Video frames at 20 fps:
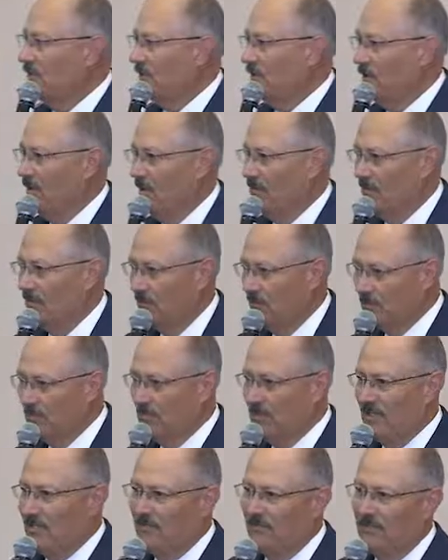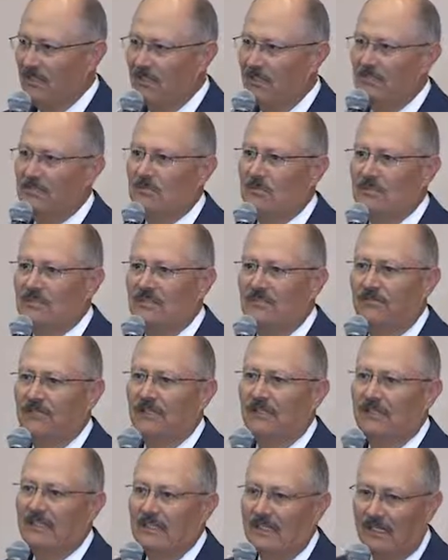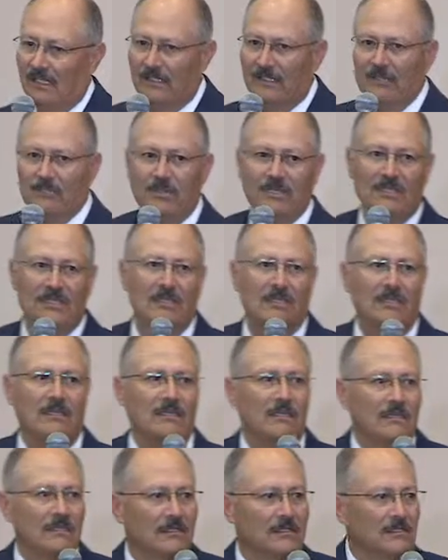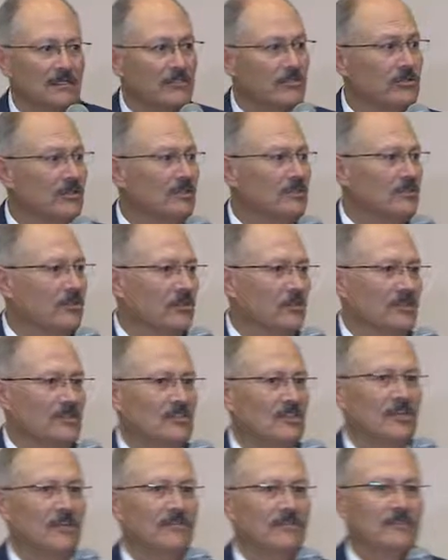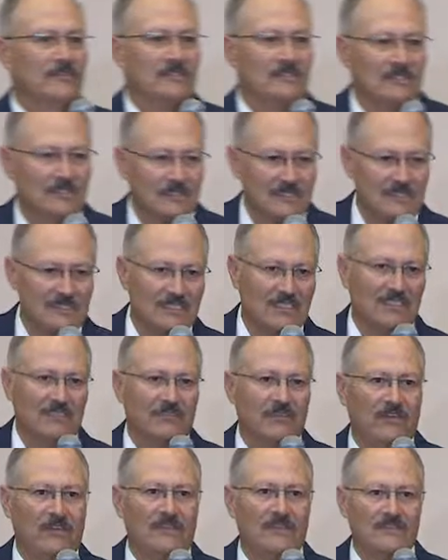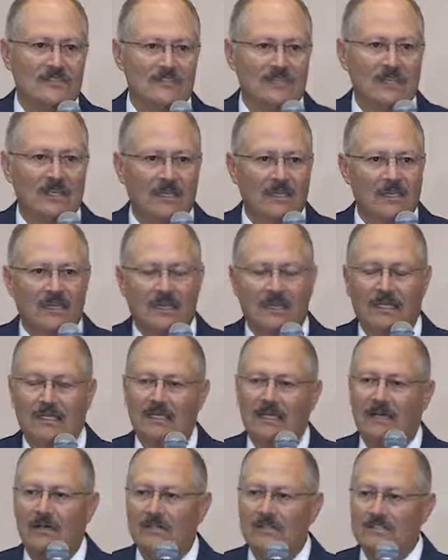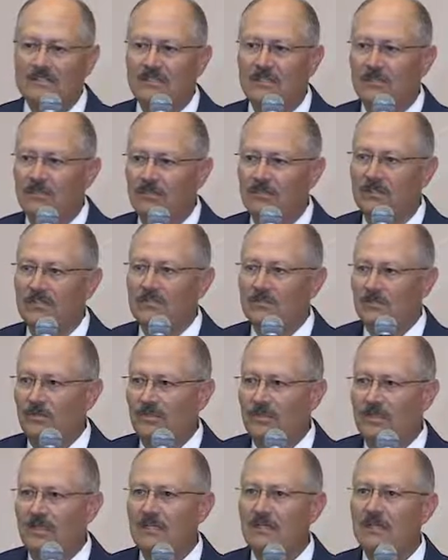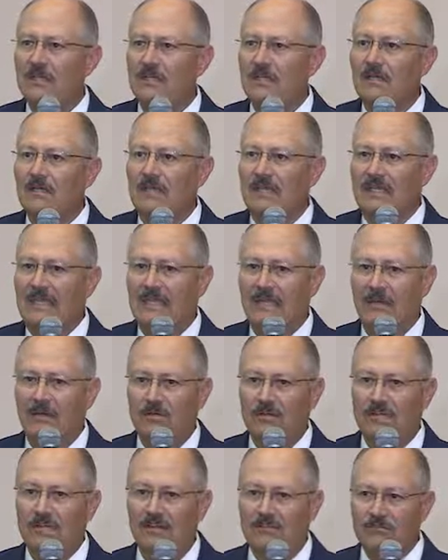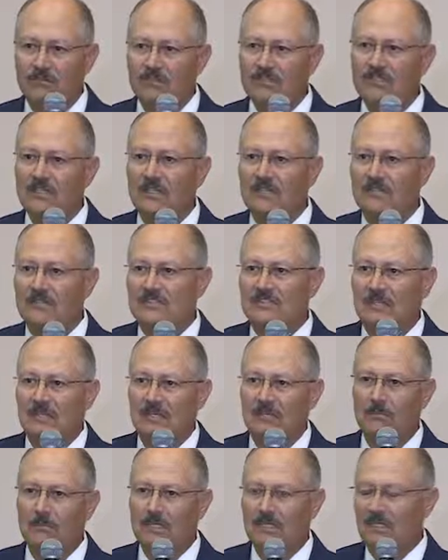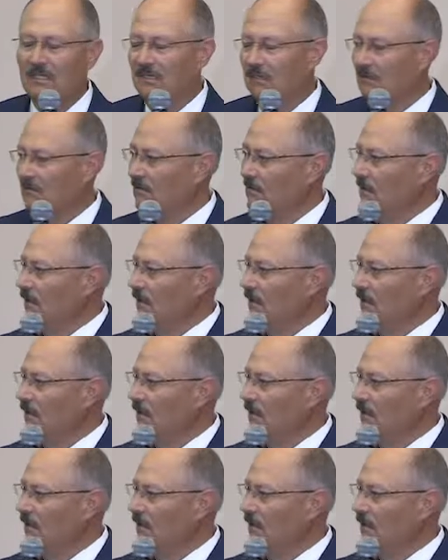Department, with special victims specifically, LAPD, the District Attorney's Office, DCFS, and countless other units within the county have worked together as a committee,